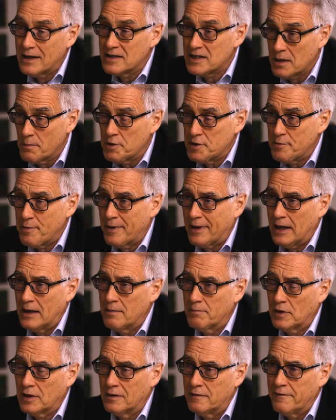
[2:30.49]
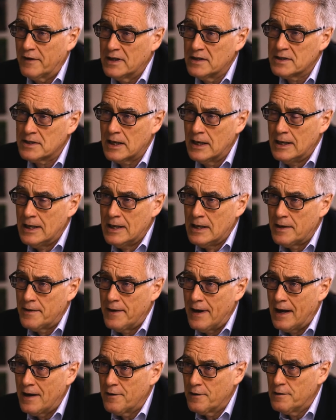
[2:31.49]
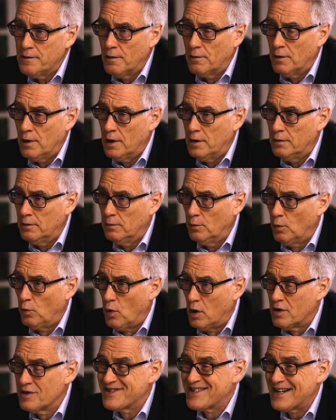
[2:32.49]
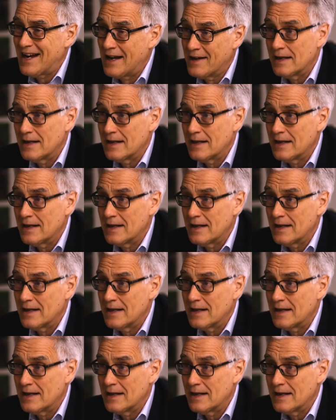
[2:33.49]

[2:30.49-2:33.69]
I subsequently became convinced that the Euro was